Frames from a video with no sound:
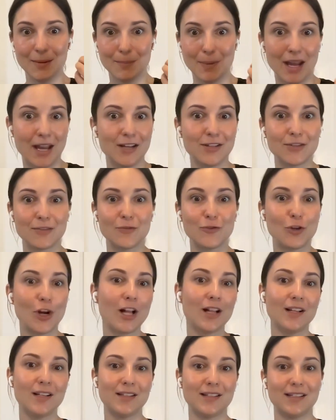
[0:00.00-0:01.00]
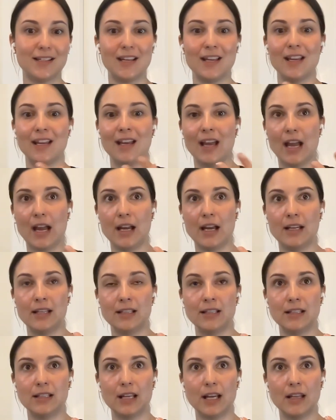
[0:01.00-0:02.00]
pangs of jealousy
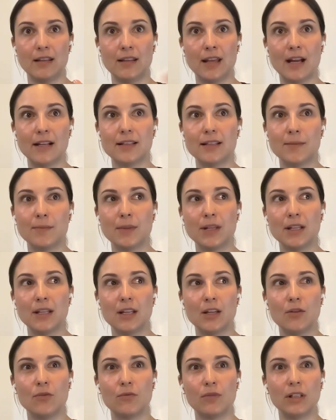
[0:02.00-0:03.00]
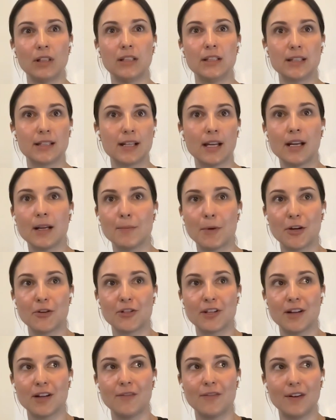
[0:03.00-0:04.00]
and that's something that you really dislike about
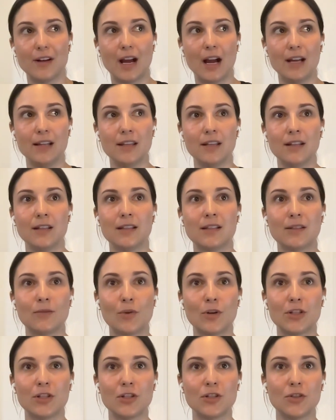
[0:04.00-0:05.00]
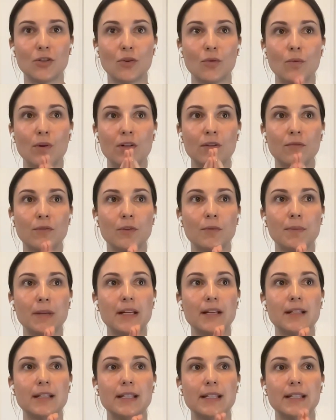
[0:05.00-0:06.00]
yourself, I think this question is so wonderful
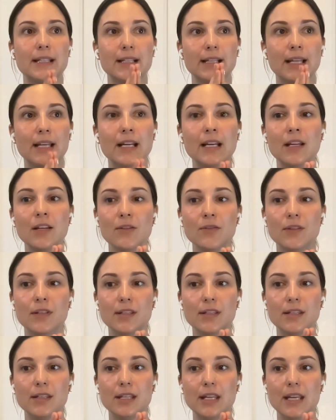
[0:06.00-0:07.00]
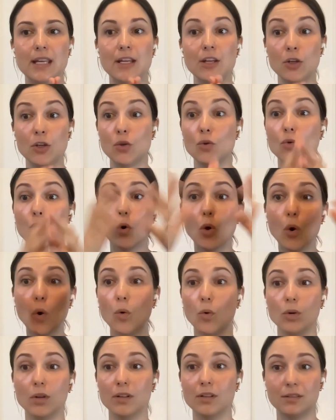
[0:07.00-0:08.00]
because it's letting you see you
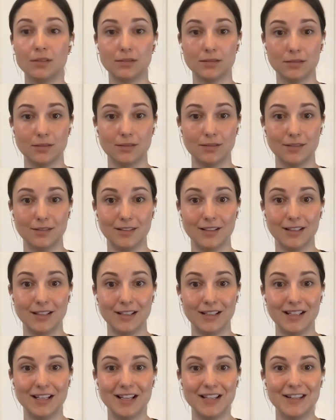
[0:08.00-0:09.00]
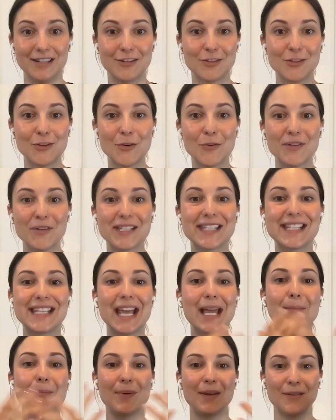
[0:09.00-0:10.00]
whole. There's no
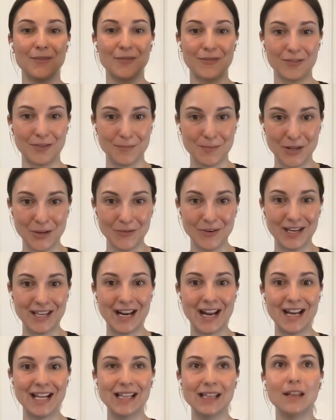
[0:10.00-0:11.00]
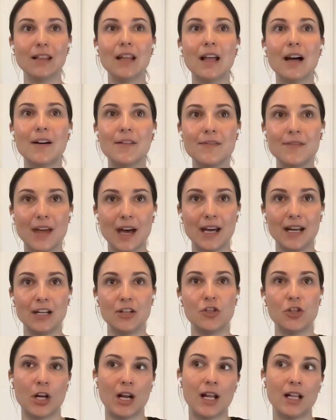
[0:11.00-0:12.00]
escaping from you. And I love that.
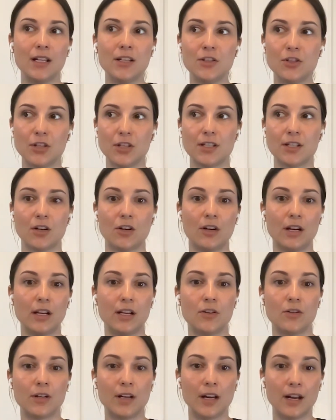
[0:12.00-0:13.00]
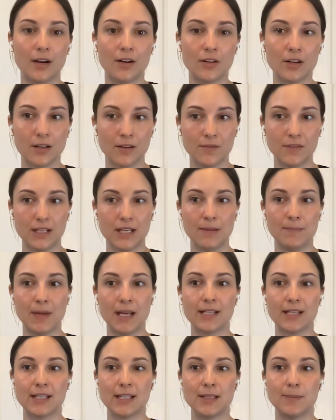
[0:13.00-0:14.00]
It challenges our inner narratives. It
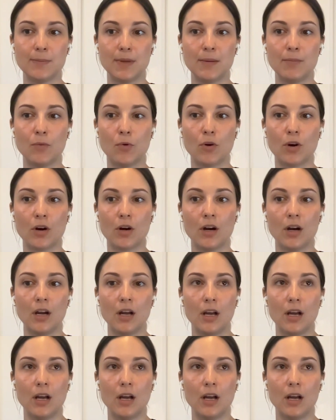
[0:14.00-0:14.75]
makes us be more